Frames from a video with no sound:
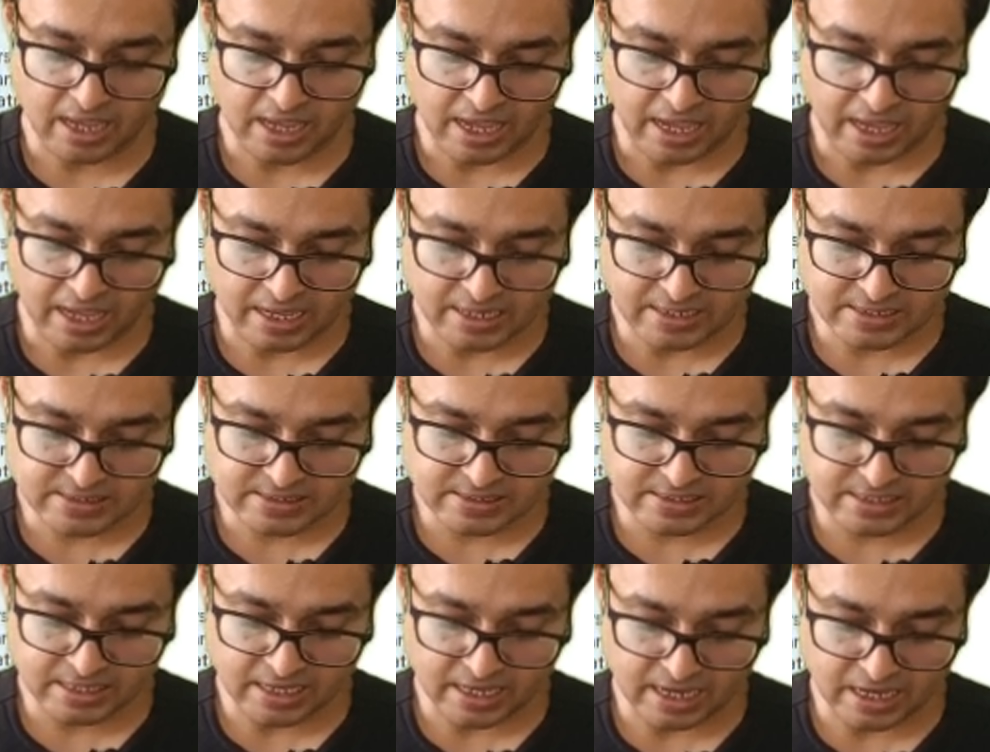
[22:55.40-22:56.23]

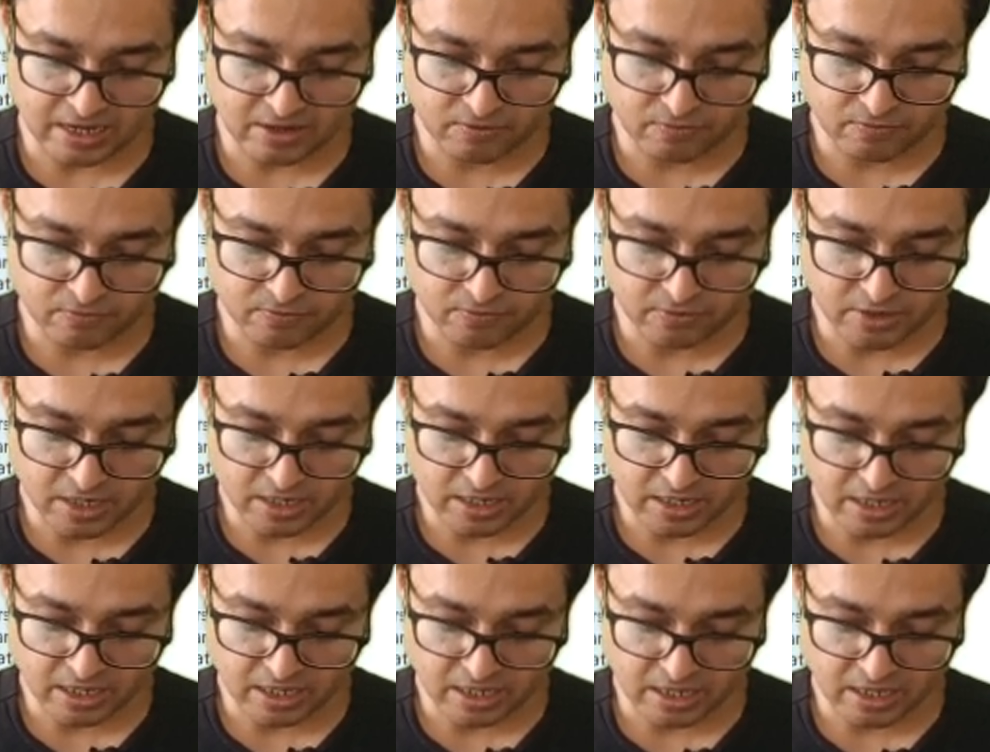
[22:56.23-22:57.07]

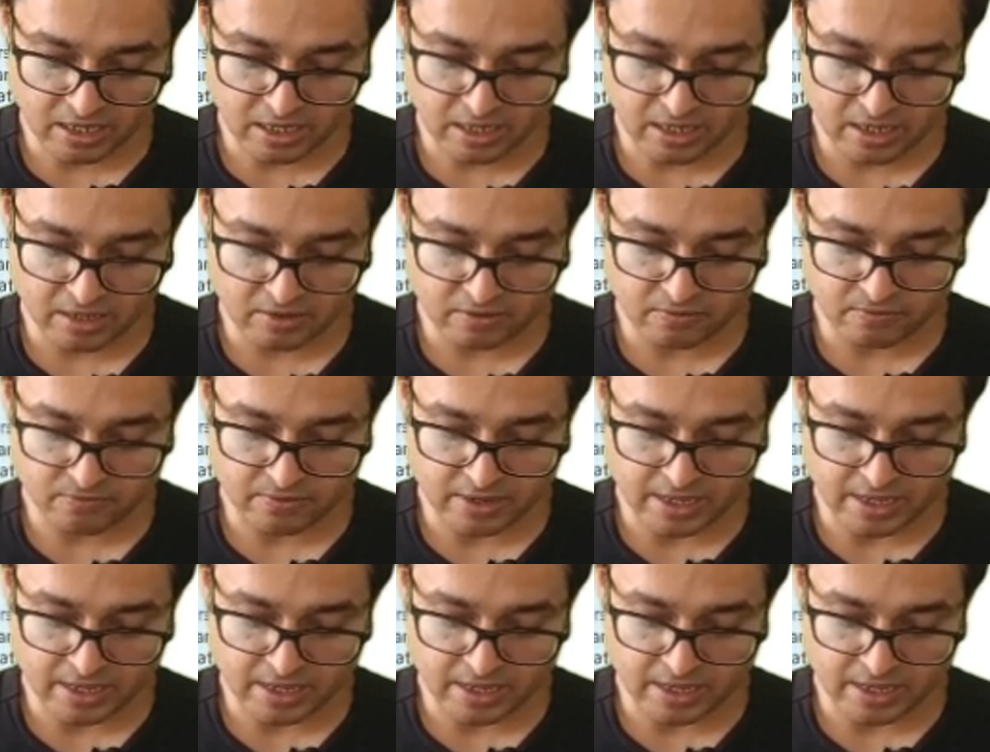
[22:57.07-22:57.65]
SCN1A,